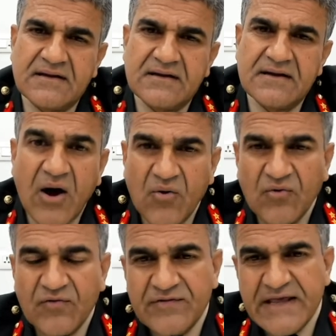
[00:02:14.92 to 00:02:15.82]

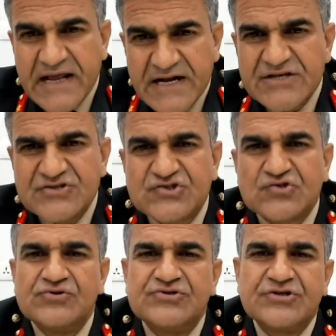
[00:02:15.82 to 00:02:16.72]
Now, the Indian
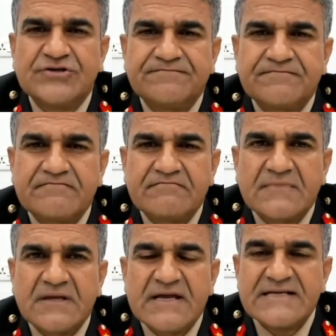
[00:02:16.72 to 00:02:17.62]
soldier
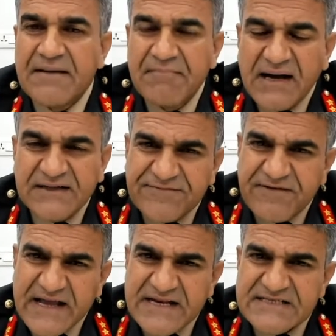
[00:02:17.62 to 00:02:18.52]
is among the
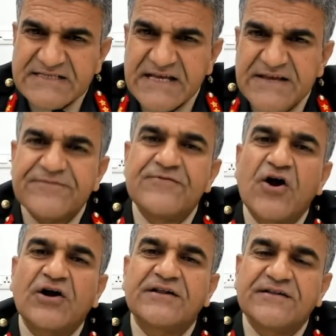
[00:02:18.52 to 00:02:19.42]
finest, if
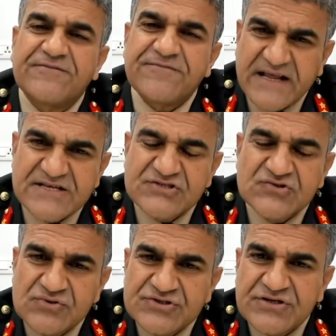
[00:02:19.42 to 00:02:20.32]
not the finest
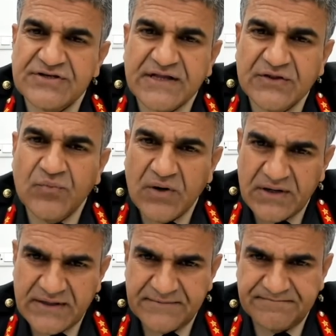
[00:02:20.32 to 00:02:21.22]
soldier in the world.